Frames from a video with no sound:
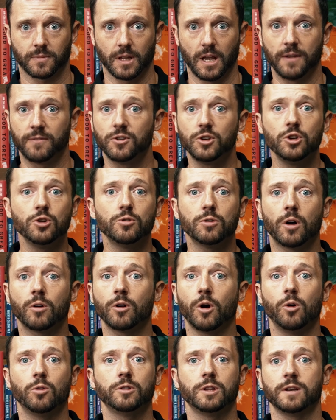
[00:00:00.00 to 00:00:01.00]
If you
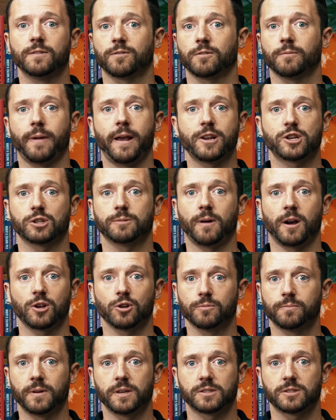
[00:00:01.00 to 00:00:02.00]
don't own the information about
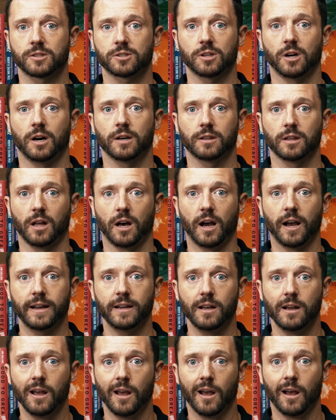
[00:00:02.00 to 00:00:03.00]
your business
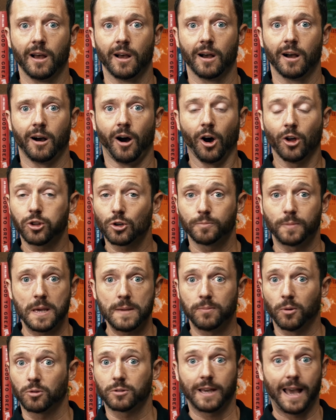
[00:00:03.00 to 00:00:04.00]
online, other
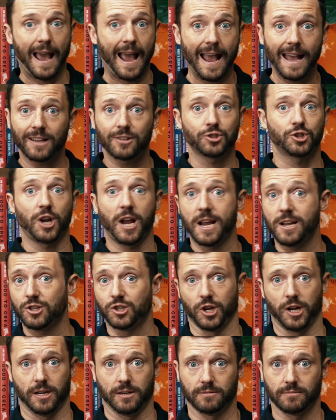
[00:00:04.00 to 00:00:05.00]
people can change
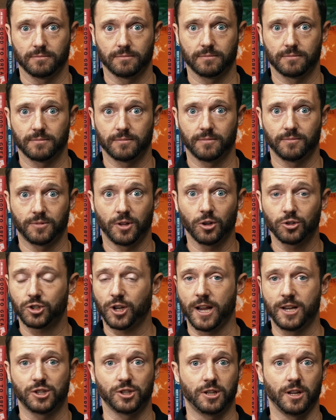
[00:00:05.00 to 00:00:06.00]
it. They'll
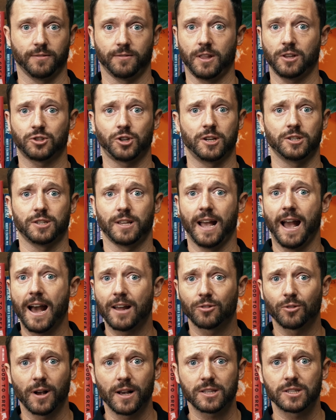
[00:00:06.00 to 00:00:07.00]
change the
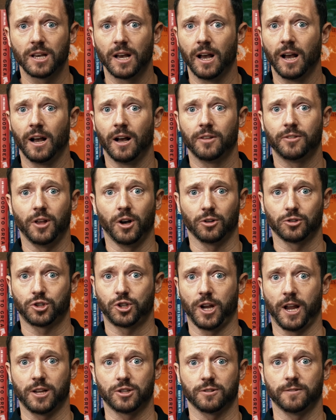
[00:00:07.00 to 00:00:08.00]
address, they'll
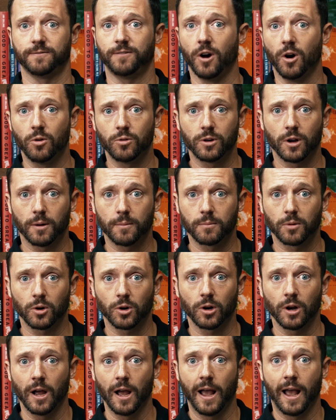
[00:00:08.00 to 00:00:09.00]
change the phone
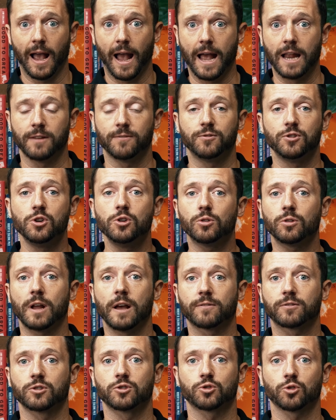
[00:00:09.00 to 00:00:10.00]
number, and if you don't
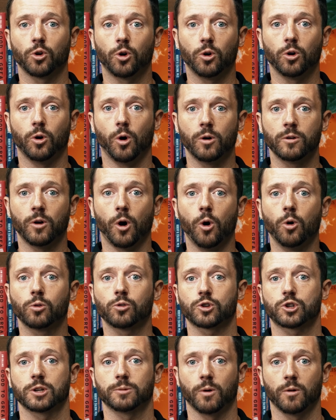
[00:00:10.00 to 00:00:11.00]
have control and
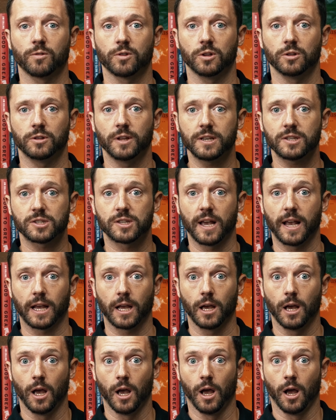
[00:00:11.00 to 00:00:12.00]
ownership over the
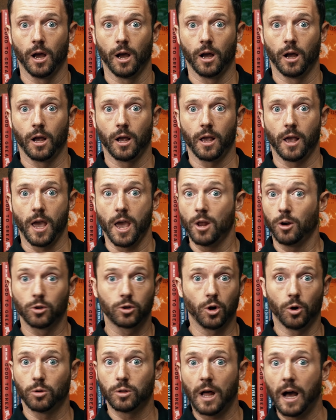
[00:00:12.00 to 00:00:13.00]
listing, it'll
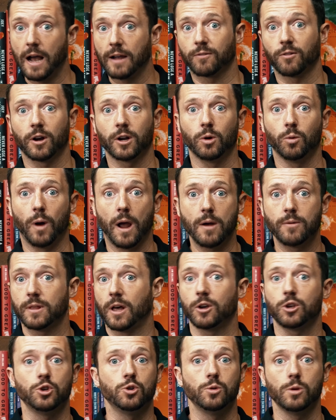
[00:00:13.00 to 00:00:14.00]
go live right away
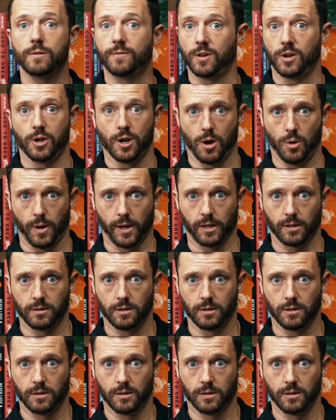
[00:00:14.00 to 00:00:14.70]
without you even knowing.